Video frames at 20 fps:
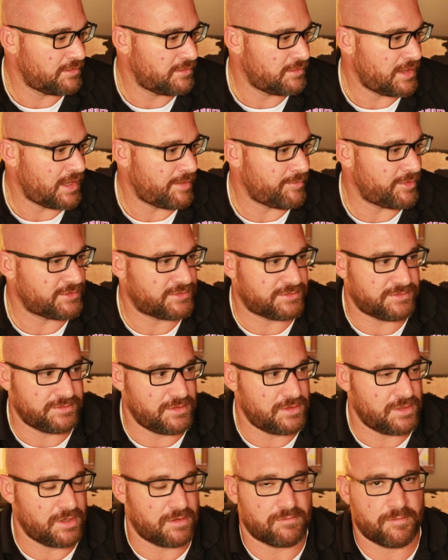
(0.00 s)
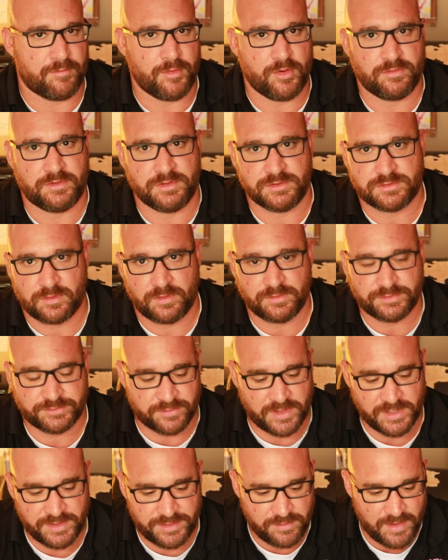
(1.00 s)
how much remote control
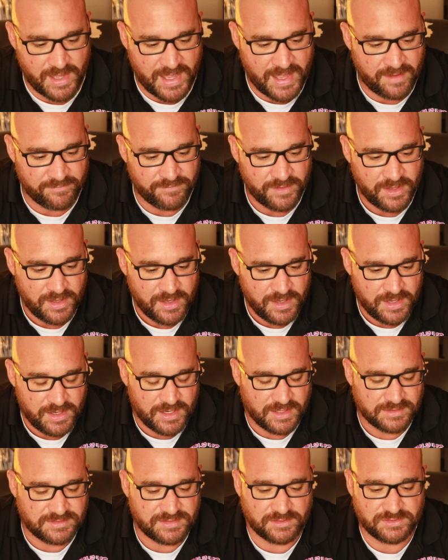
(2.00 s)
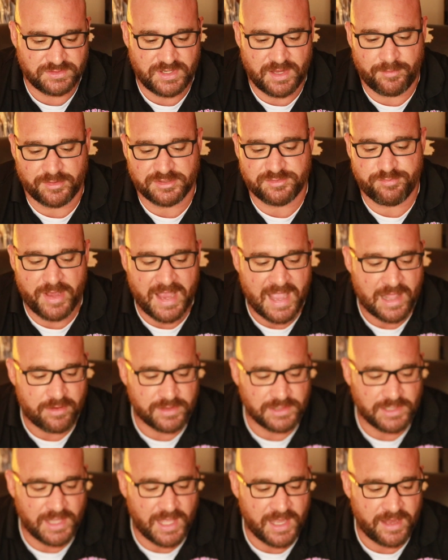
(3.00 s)
strength you have. It tells you how much
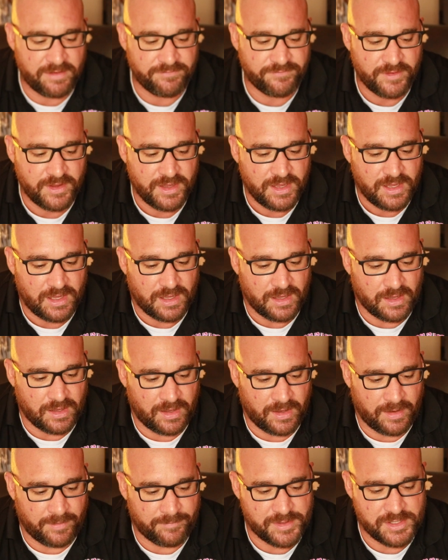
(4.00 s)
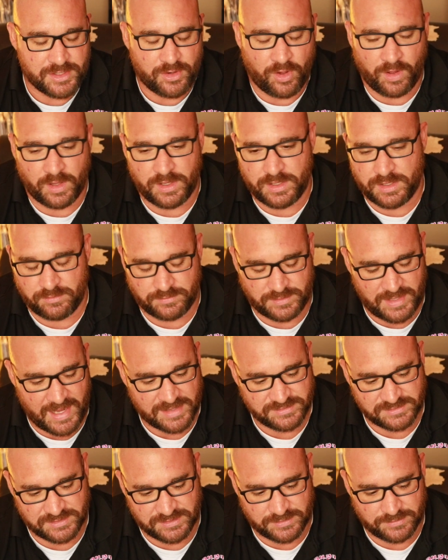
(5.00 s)
battery life. It
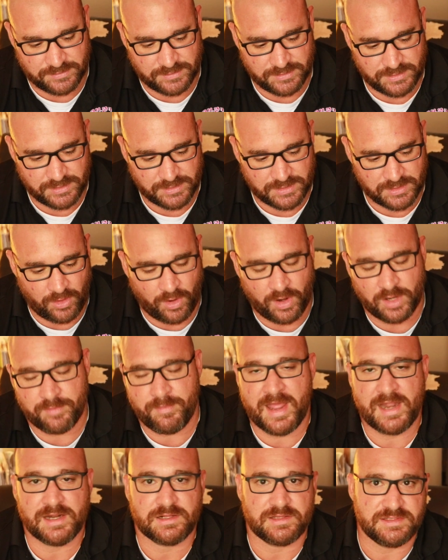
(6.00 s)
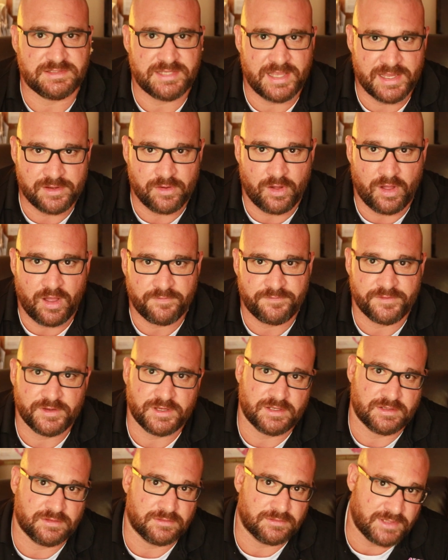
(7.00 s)
can automatically take off.
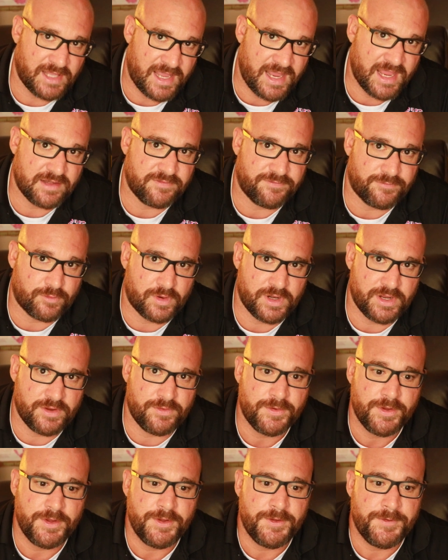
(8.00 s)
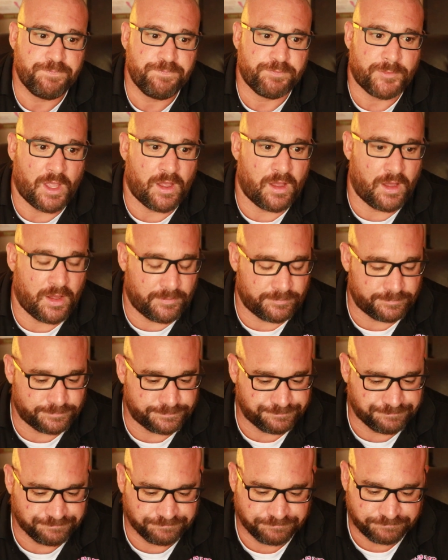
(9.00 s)
It can land for you.
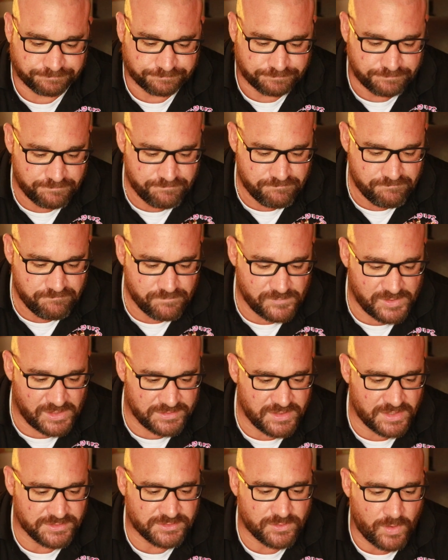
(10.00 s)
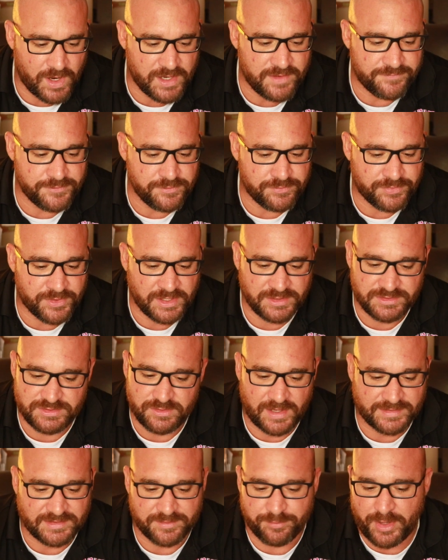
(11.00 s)
It does quite a few things.
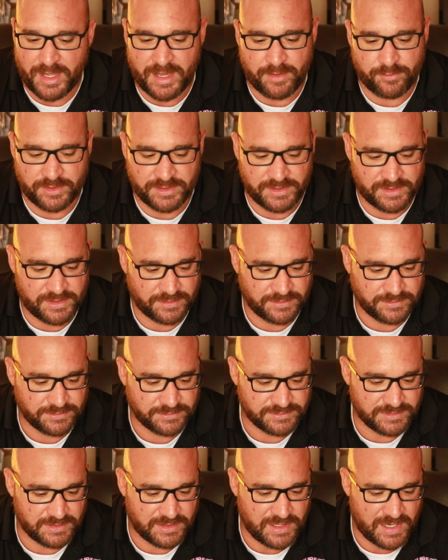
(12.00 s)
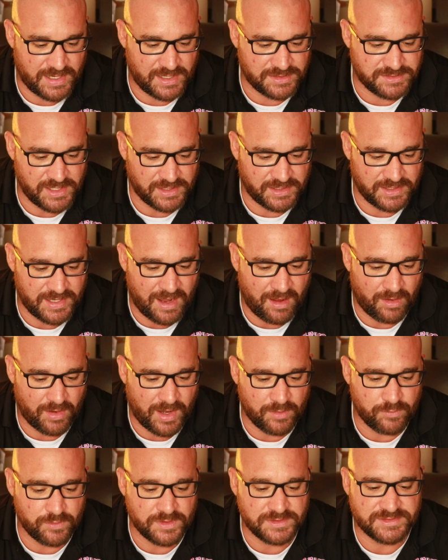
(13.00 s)
You have to buy one to kind of check it
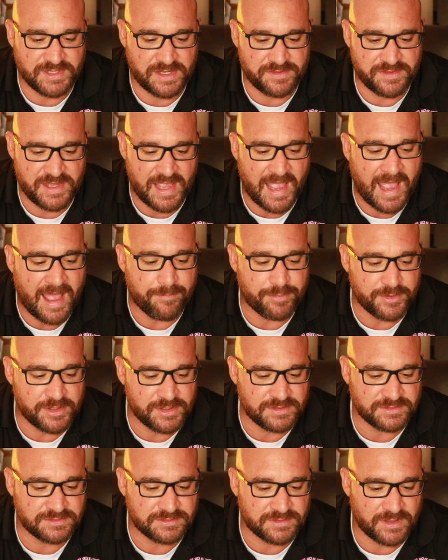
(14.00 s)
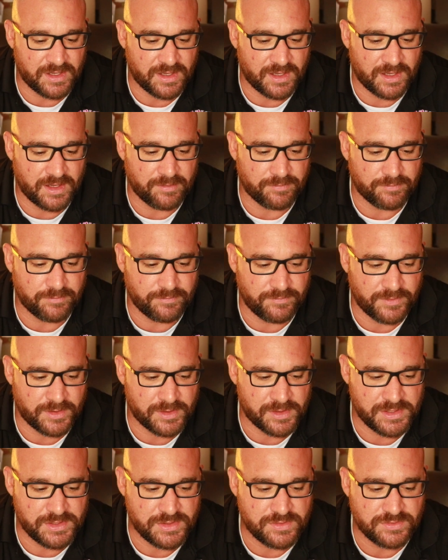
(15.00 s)
out. I would say the app is
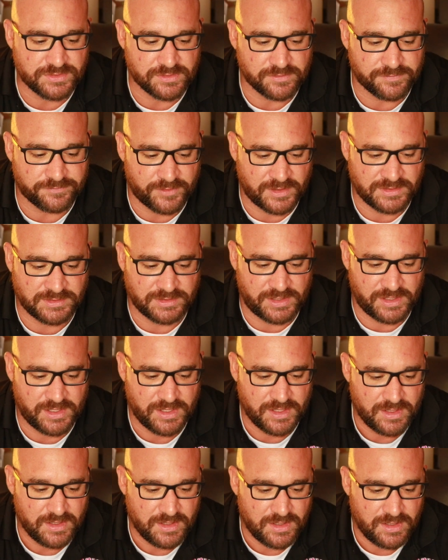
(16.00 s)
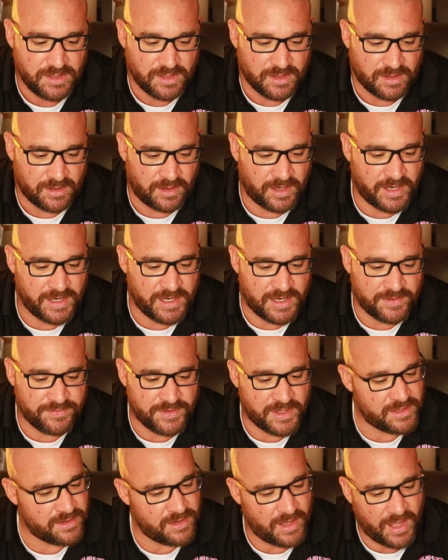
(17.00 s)
very user friendly. All right, and
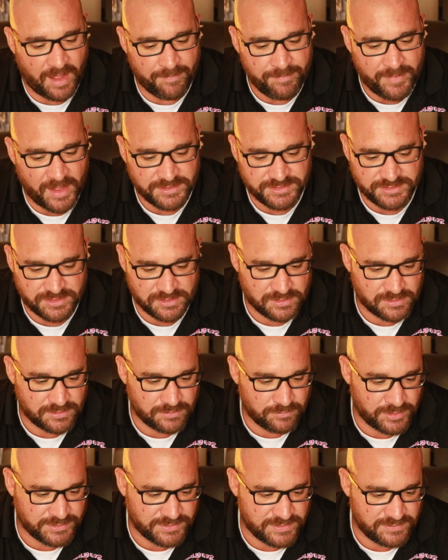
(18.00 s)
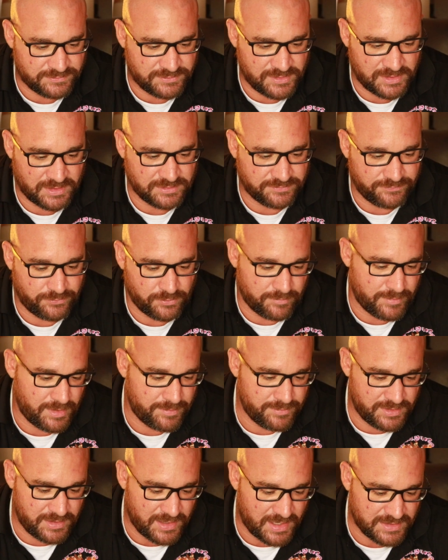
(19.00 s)
then I'm not sure what this thing is for.
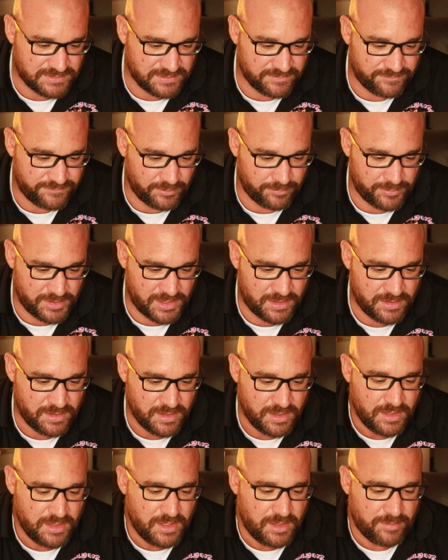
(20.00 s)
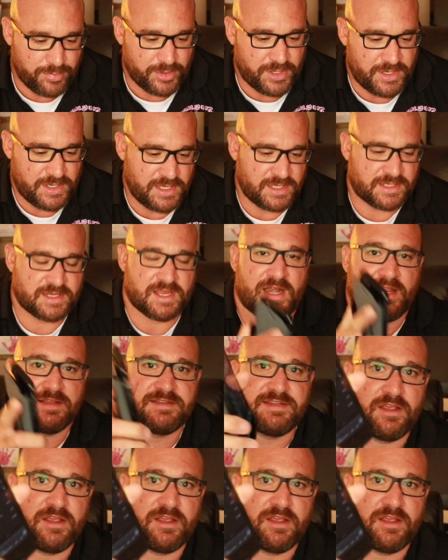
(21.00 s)
Maybe you guys can fill me in, but it kind of